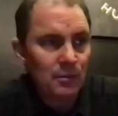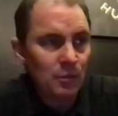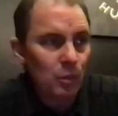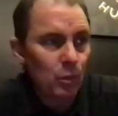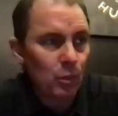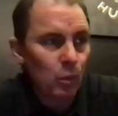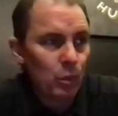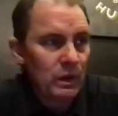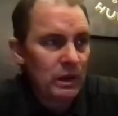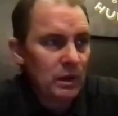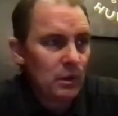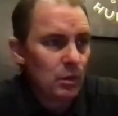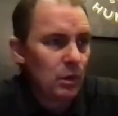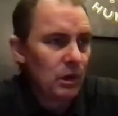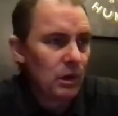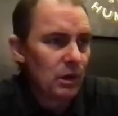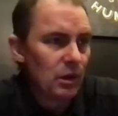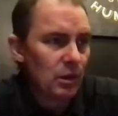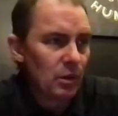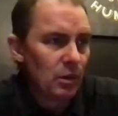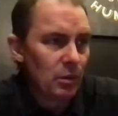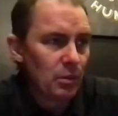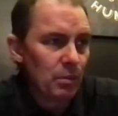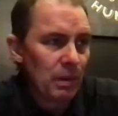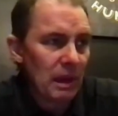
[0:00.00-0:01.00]
We
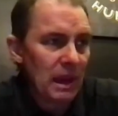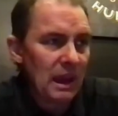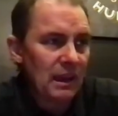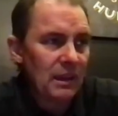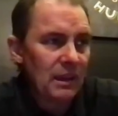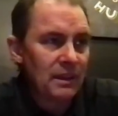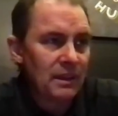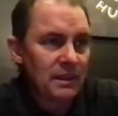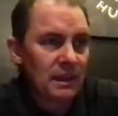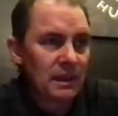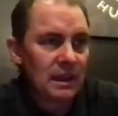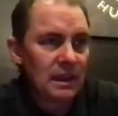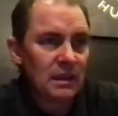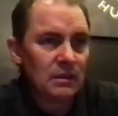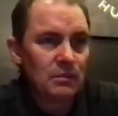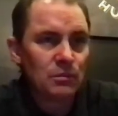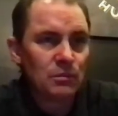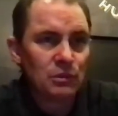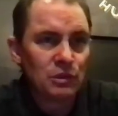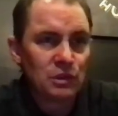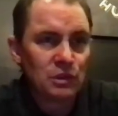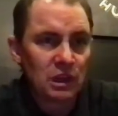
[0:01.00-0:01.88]
were back then,